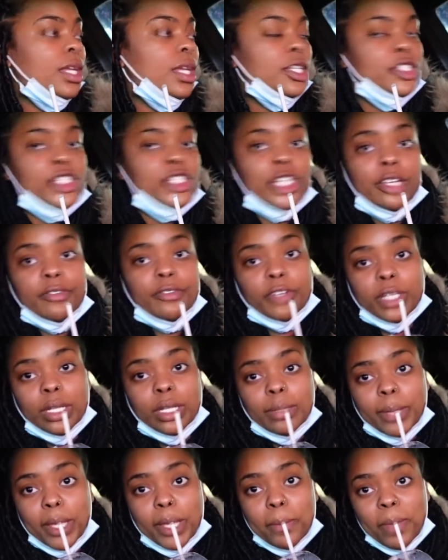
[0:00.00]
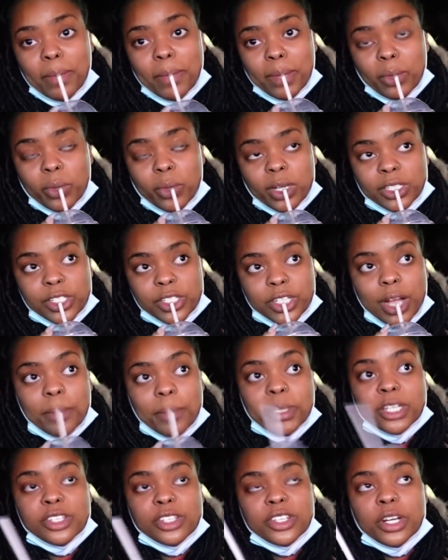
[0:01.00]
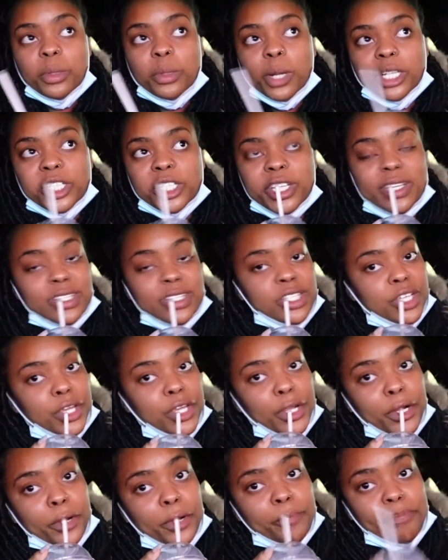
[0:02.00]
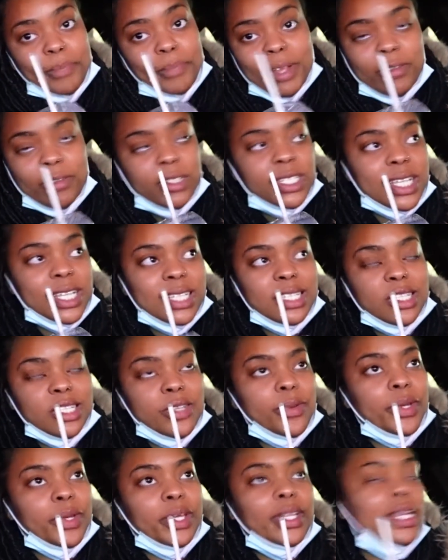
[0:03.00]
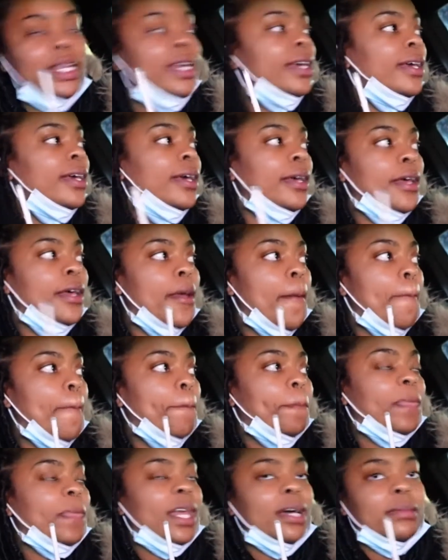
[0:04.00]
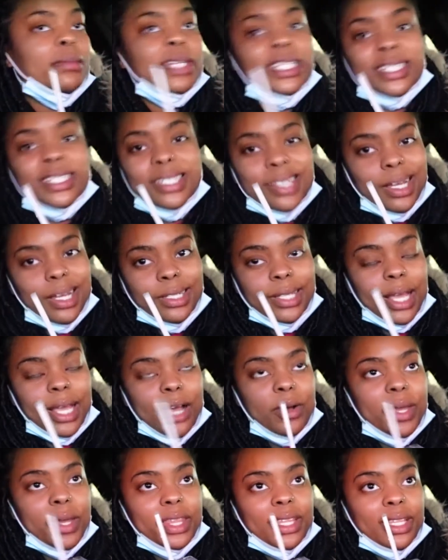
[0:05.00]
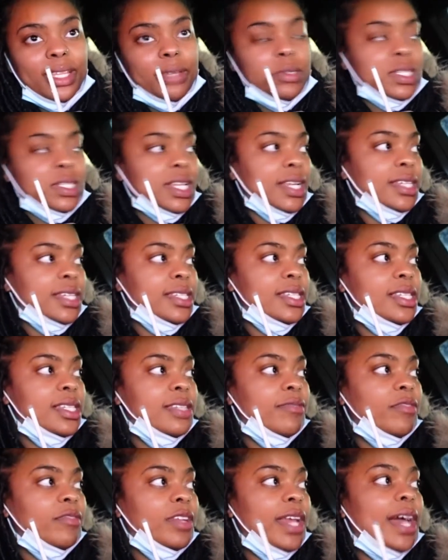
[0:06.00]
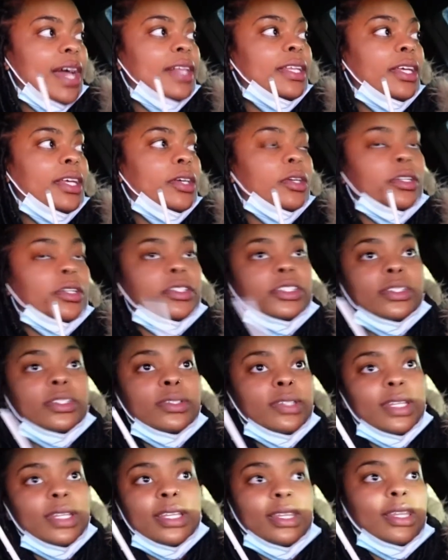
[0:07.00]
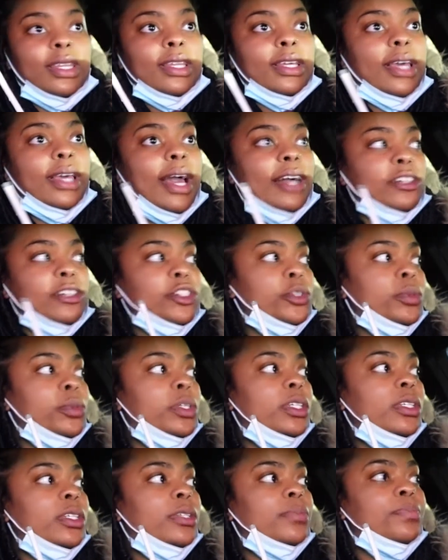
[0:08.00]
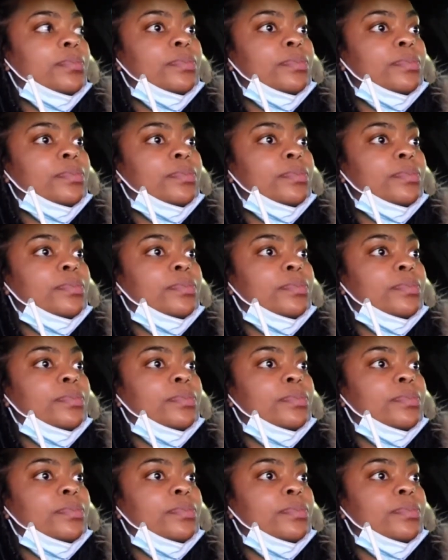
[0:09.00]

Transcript: chill for a little bit. Maybe I'm gonna start watching Insecure. Everyone says it's so good. Um, it's done now. I think it was like a season finale or the actual